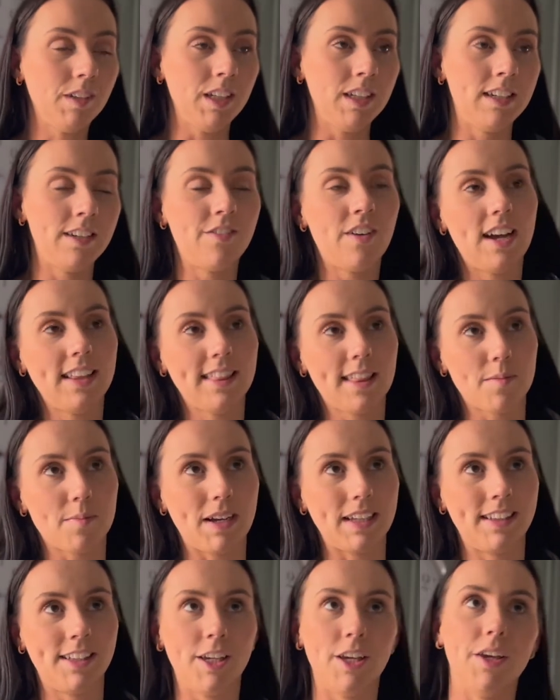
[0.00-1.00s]
divide that by
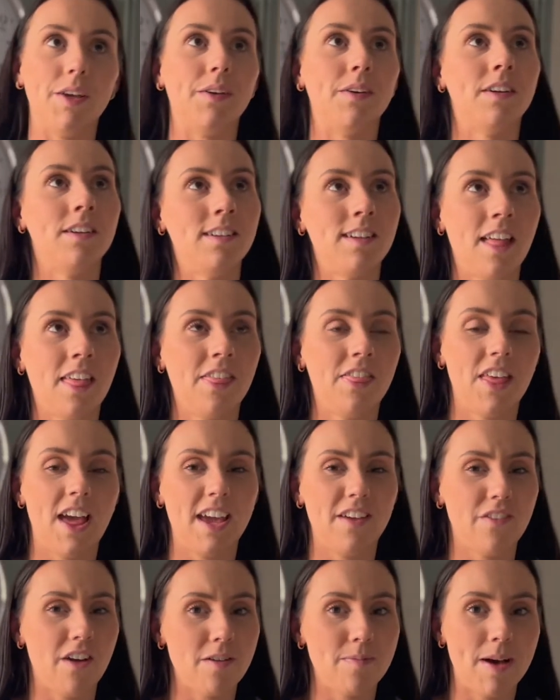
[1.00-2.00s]
two,
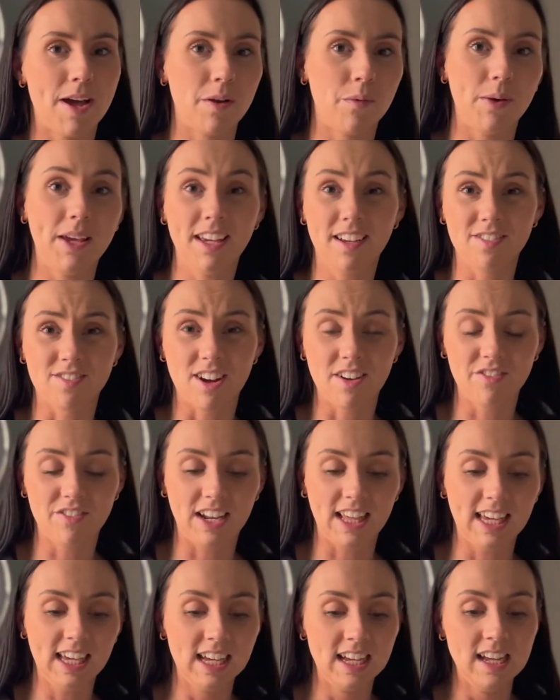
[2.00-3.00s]
£35 a week
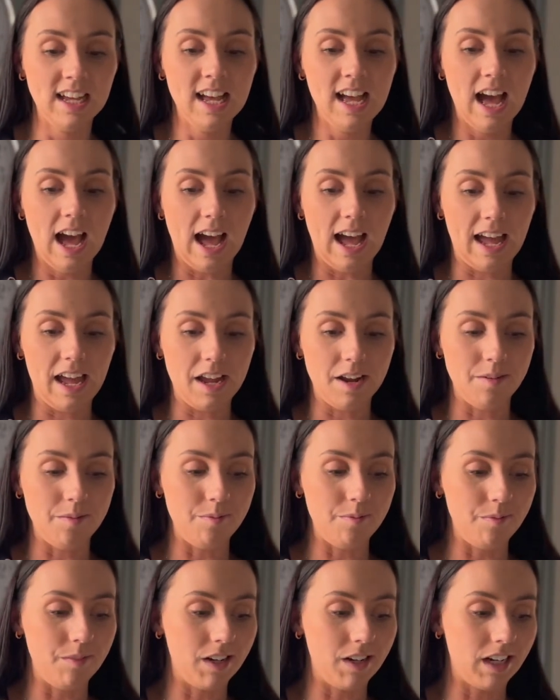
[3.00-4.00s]
roughly. I've
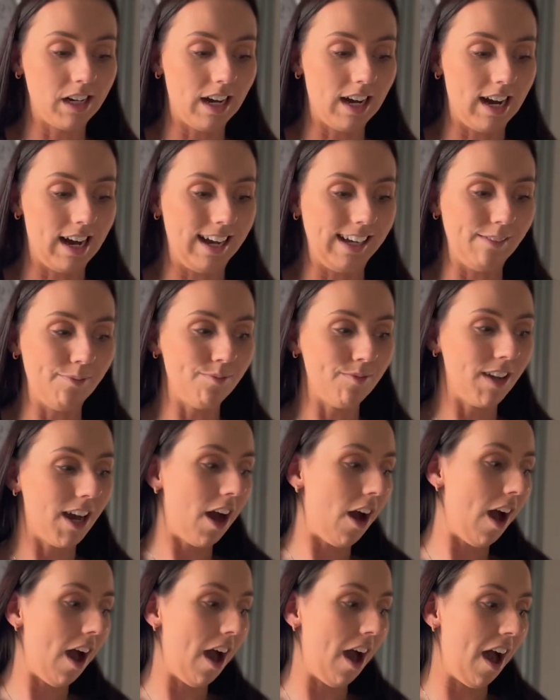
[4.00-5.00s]

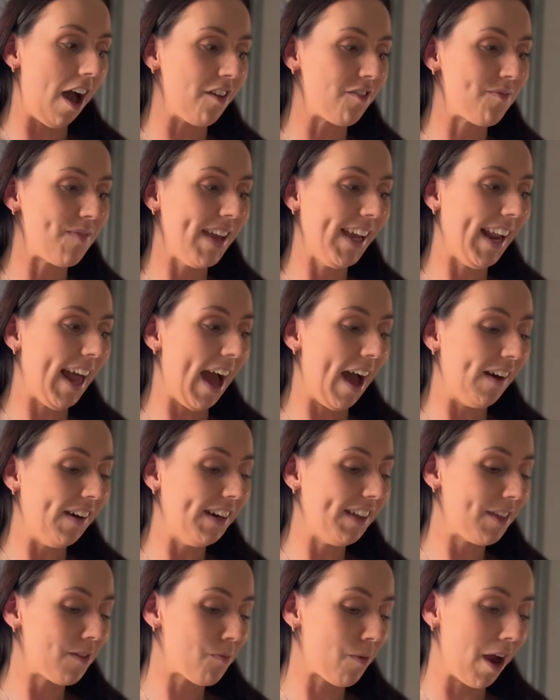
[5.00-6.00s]
been out
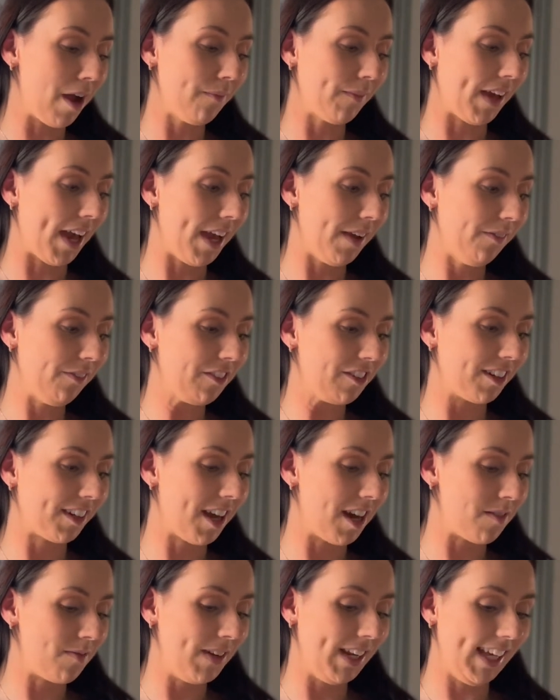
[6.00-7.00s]
of the prep game for a
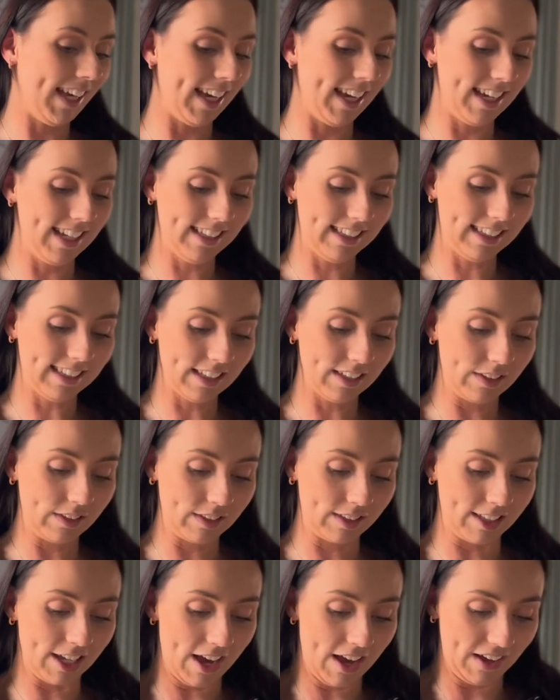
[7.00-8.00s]
couple of years,
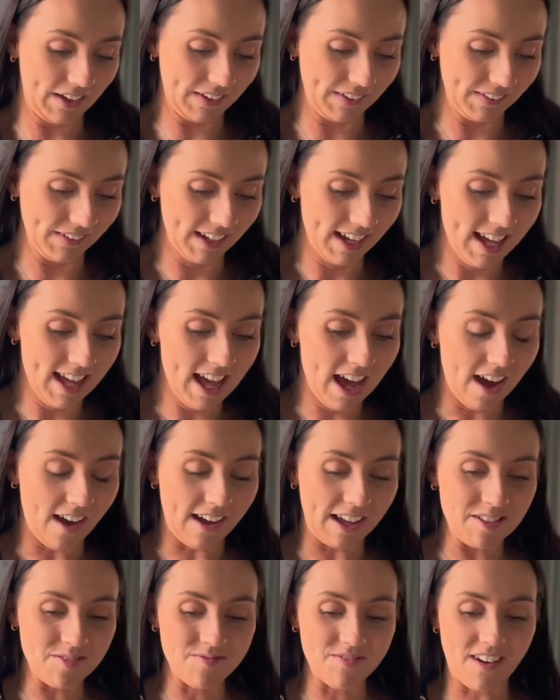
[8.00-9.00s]
so
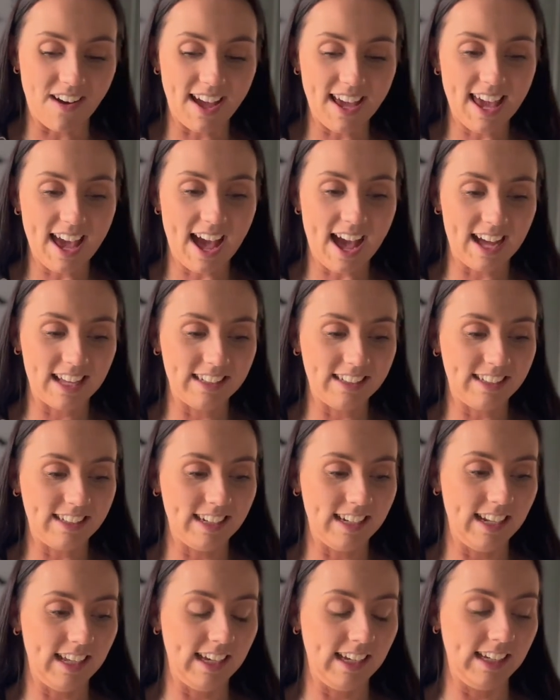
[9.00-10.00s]
I might
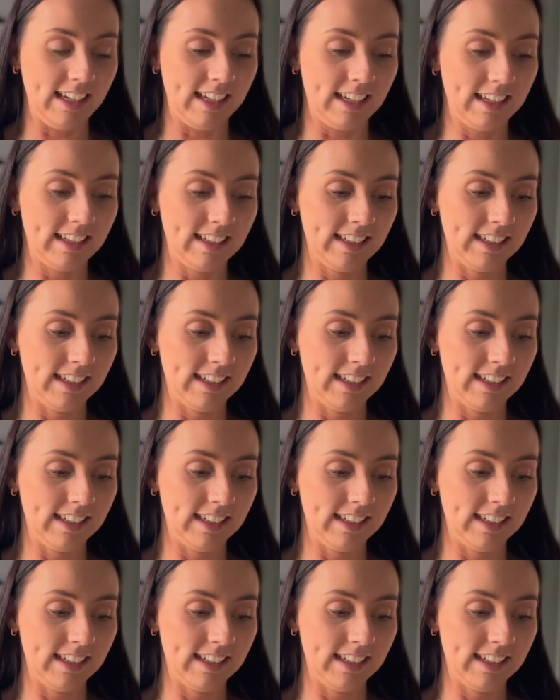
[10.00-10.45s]
actually